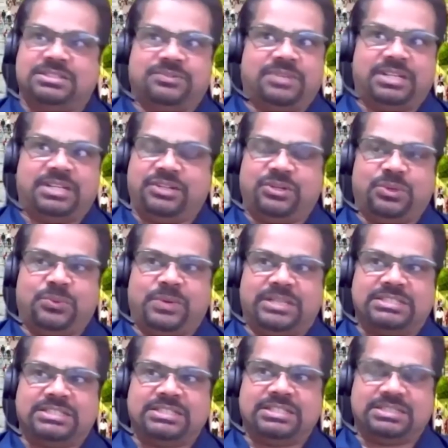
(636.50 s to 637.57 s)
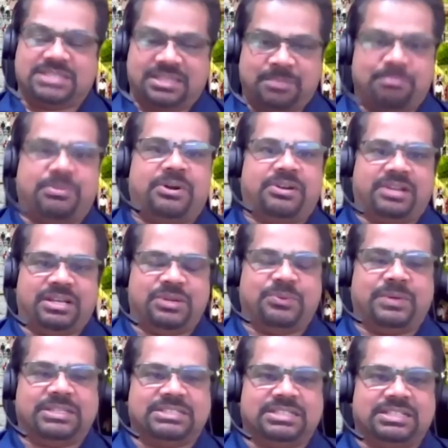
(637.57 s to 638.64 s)
a very good question. It's an important
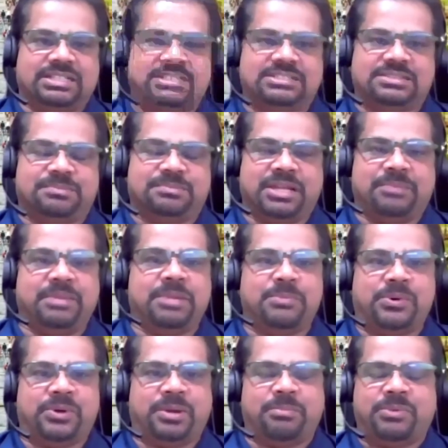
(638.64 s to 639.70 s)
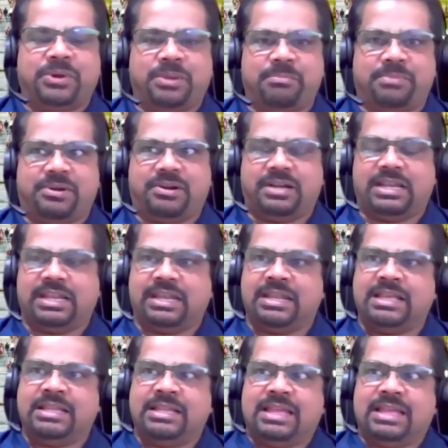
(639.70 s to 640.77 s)
question. It's becoming more and more important,
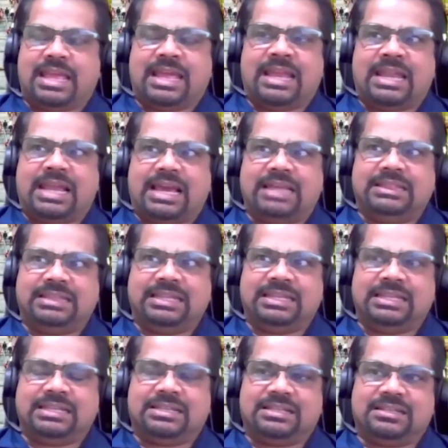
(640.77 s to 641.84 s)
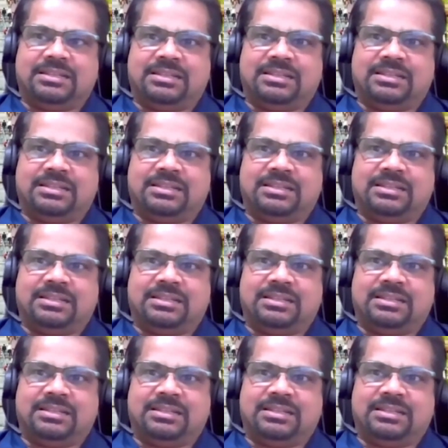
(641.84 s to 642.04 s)
and I think